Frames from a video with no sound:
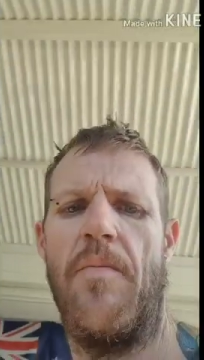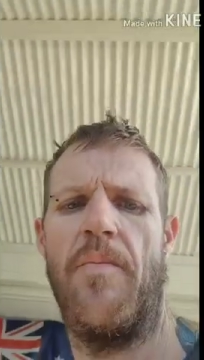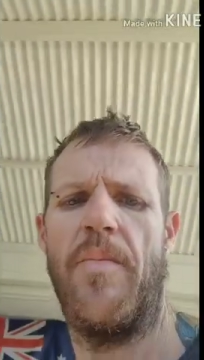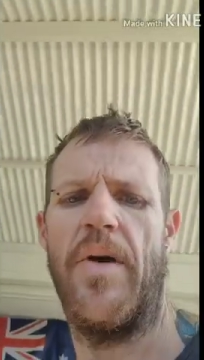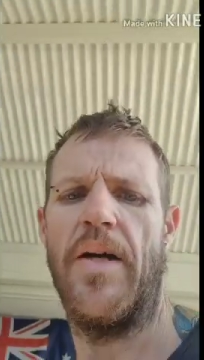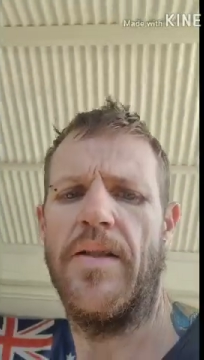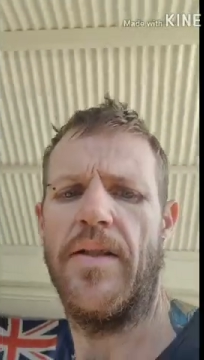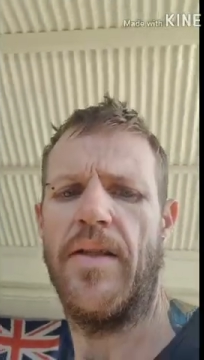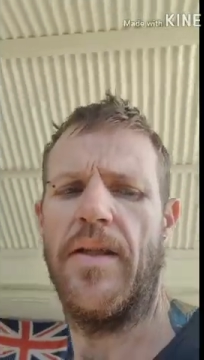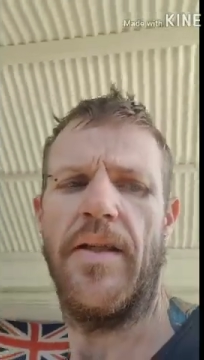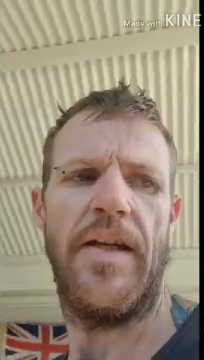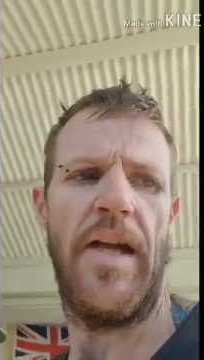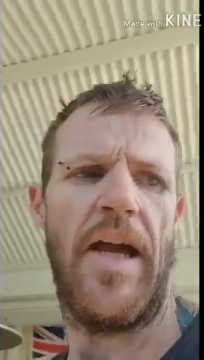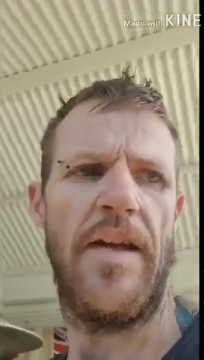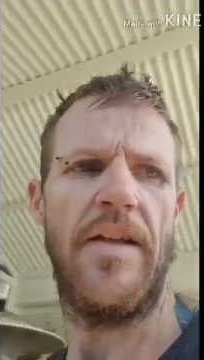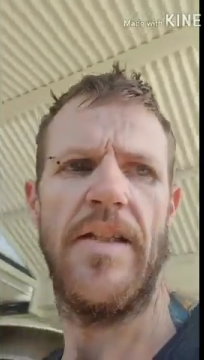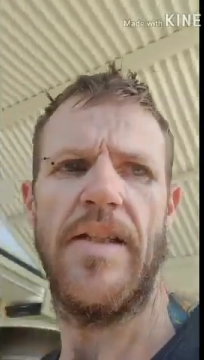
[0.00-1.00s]
basically
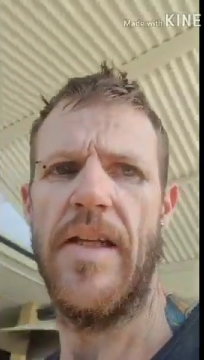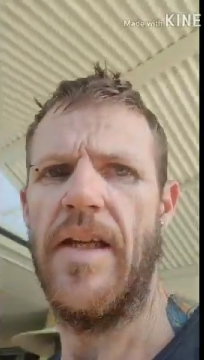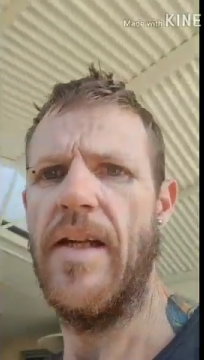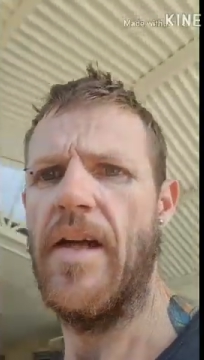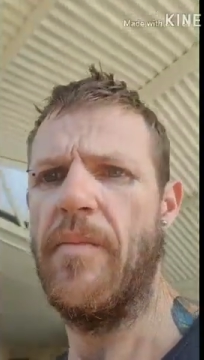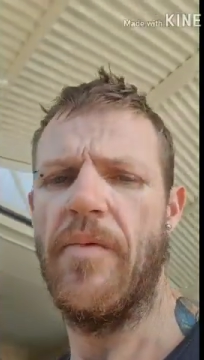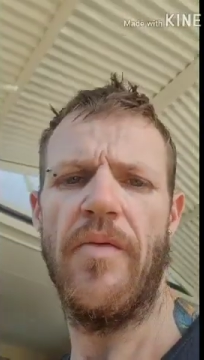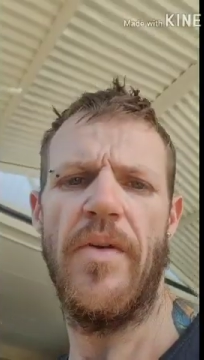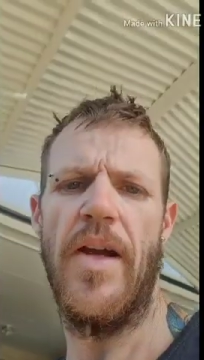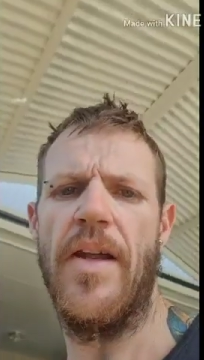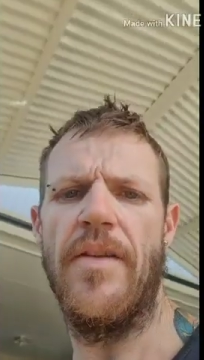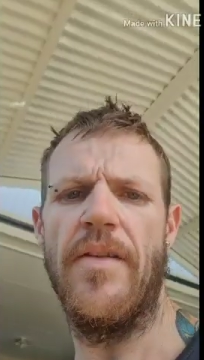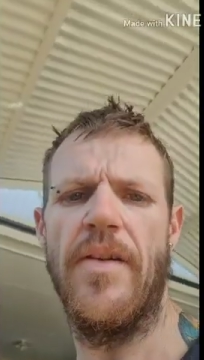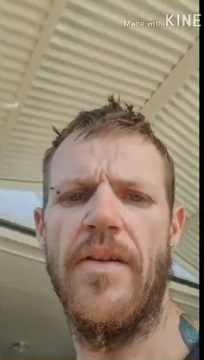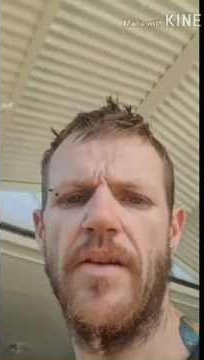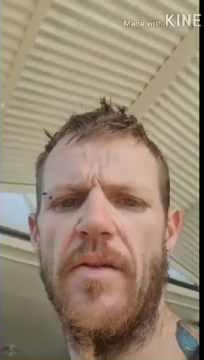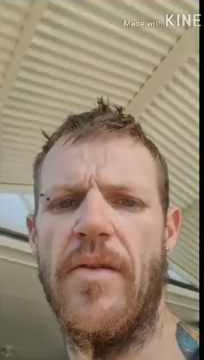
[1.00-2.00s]
had it setting up around
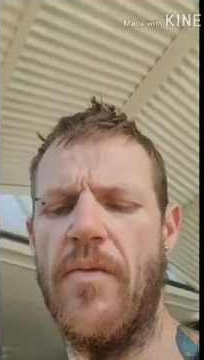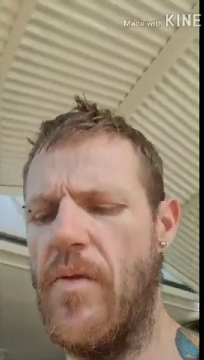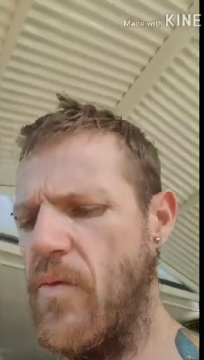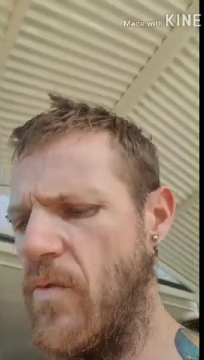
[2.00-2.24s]
the